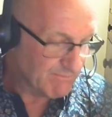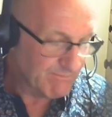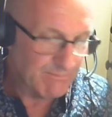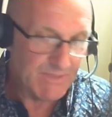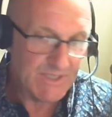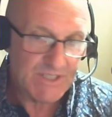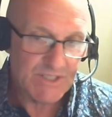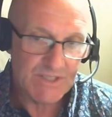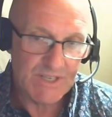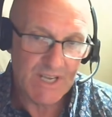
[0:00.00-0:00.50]

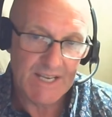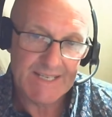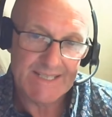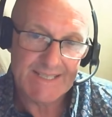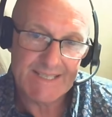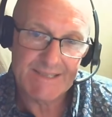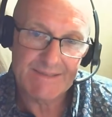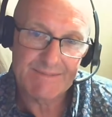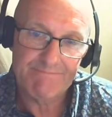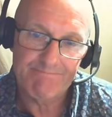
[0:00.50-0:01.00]

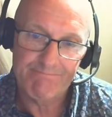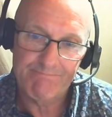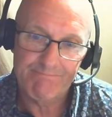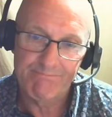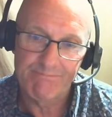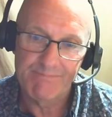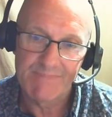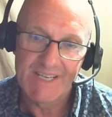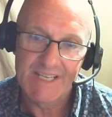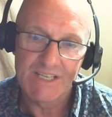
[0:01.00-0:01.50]
it's
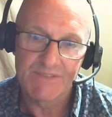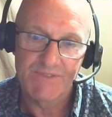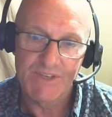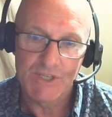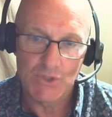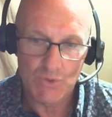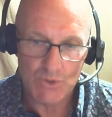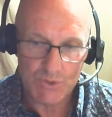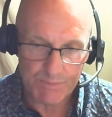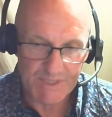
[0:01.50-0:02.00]

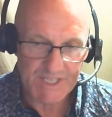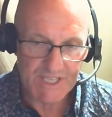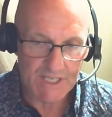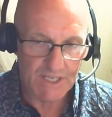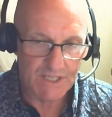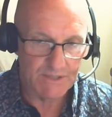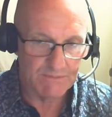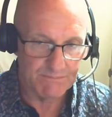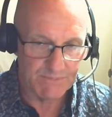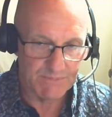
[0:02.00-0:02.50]
individuals,
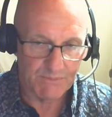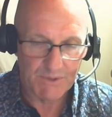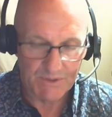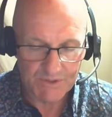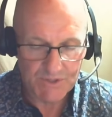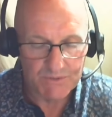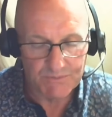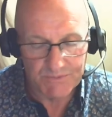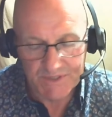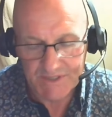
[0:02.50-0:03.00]
particularly, when I
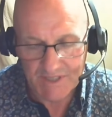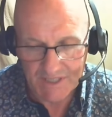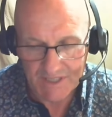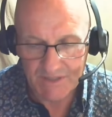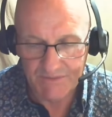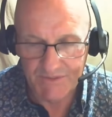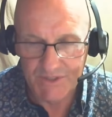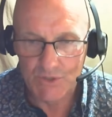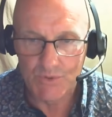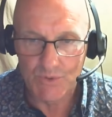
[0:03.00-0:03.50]
say
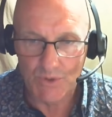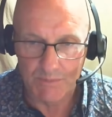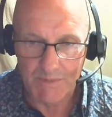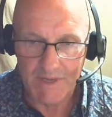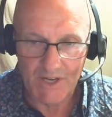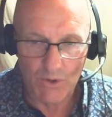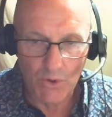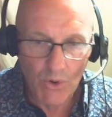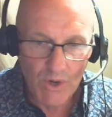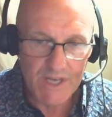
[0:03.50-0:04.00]
individuals, I
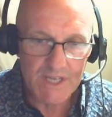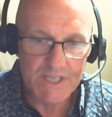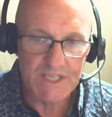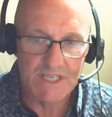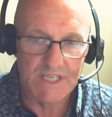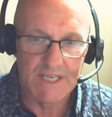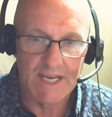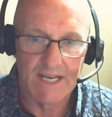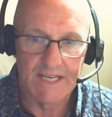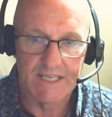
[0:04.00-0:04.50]
mean lawyers,
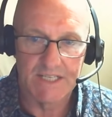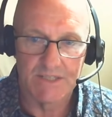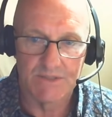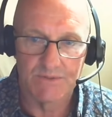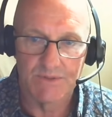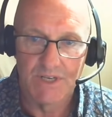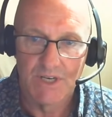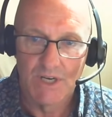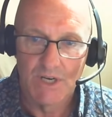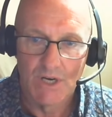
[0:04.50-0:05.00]
engage
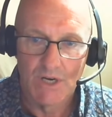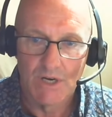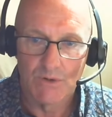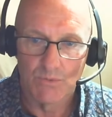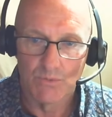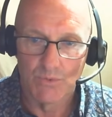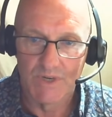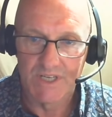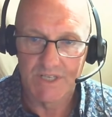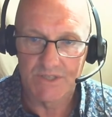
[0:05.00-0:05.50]
in
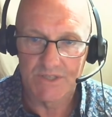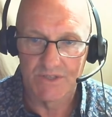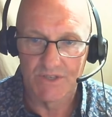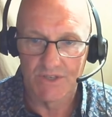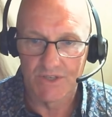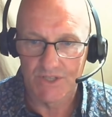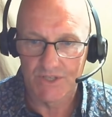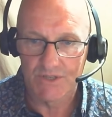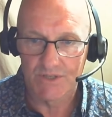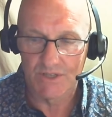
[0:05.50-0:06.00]

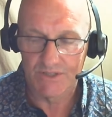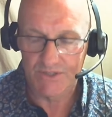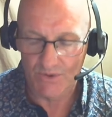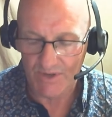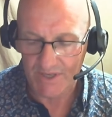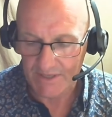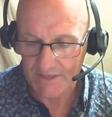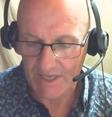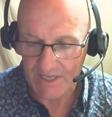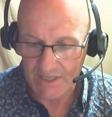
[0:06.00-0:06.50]

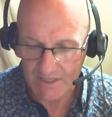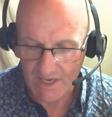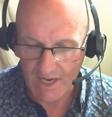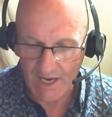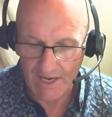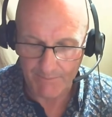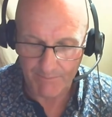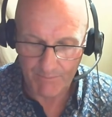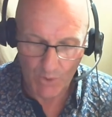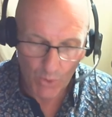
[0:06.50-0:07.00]

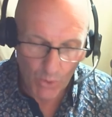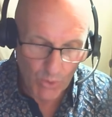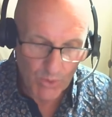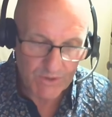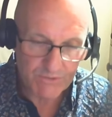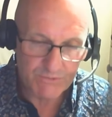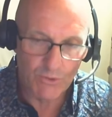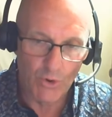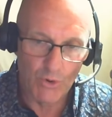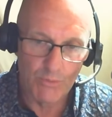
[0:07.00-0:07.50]
law
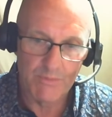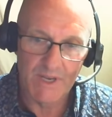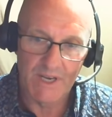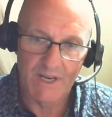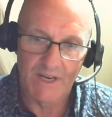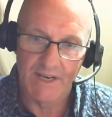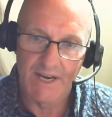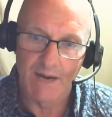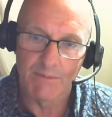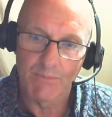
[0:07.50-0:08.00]
reform
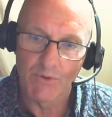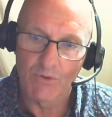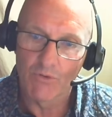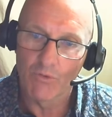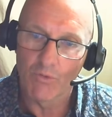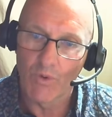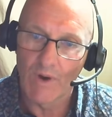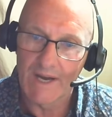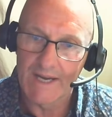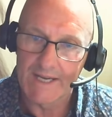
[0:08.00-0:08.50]
in a number of
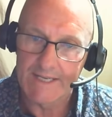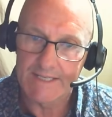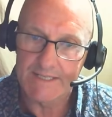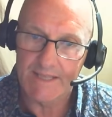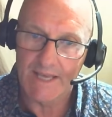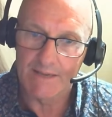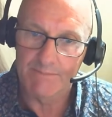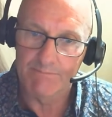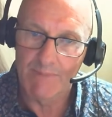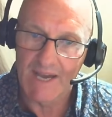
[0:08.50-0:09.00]
ways.
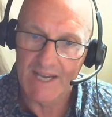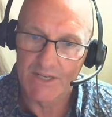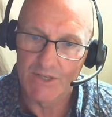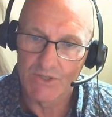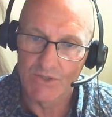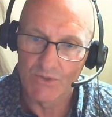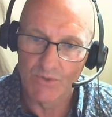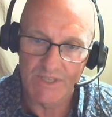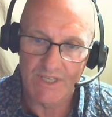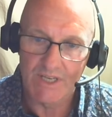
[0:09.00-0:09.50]
They may
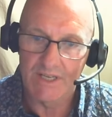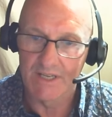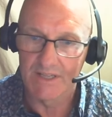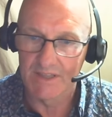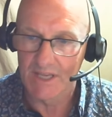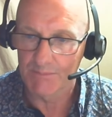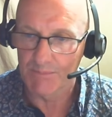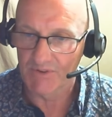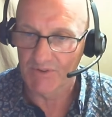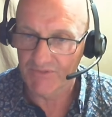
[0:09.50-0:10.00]
do it in
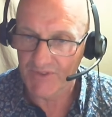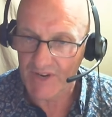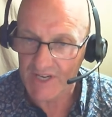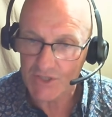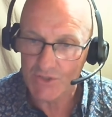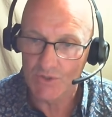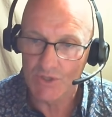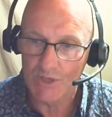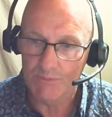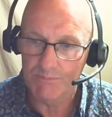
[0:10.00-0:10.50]
their
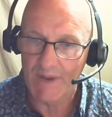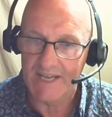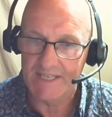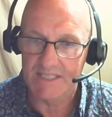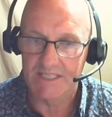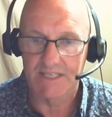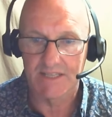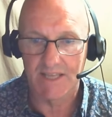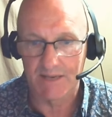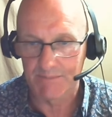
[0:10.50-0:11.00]
professional
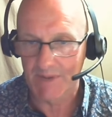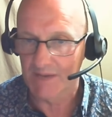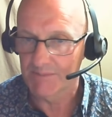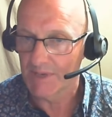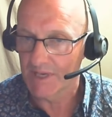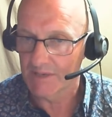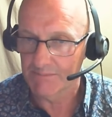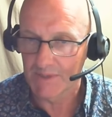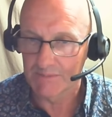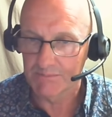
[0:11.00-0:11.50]
capacity. They may
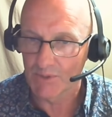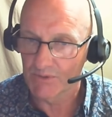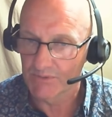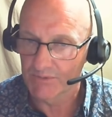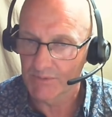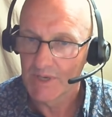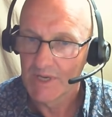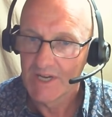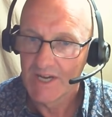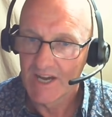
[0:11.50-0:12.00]
be a member of
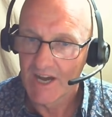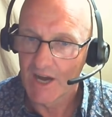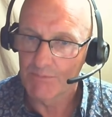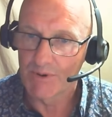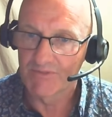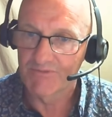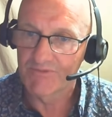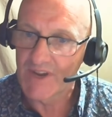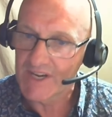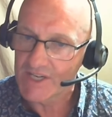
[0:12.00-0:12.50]
a
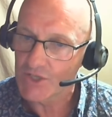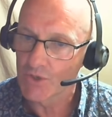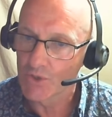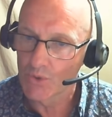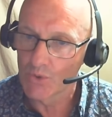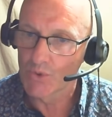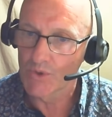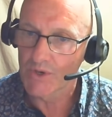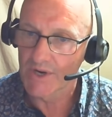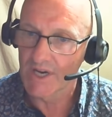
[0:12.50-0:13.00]
professional
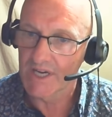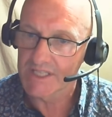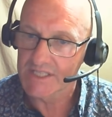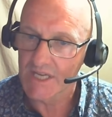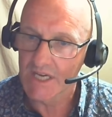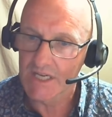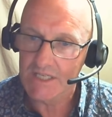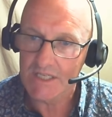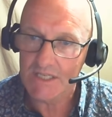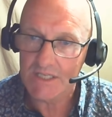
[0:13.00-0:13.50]

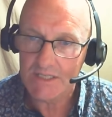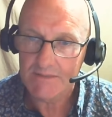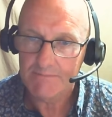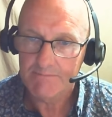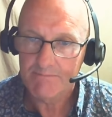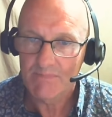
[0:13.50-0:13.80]
organization,